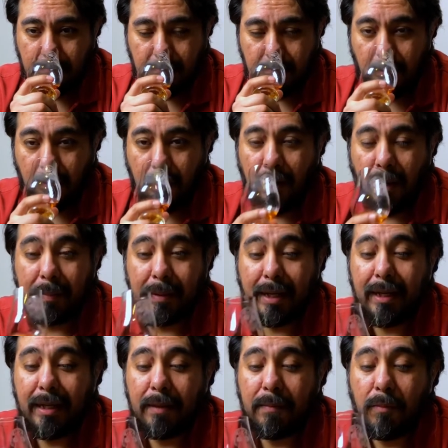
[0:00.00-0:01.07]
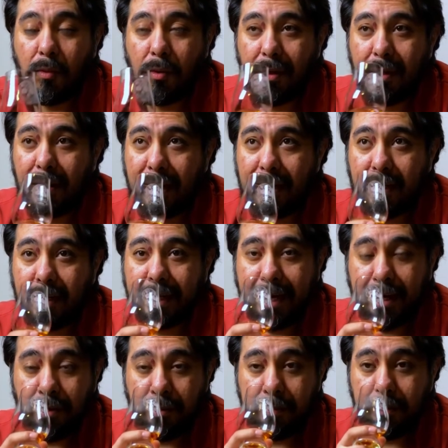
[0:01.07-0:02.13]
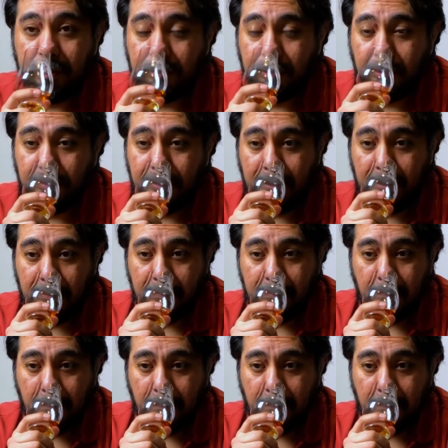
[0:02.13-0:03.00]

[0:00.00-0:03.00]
Oh, I'm getting more like a caramel note now.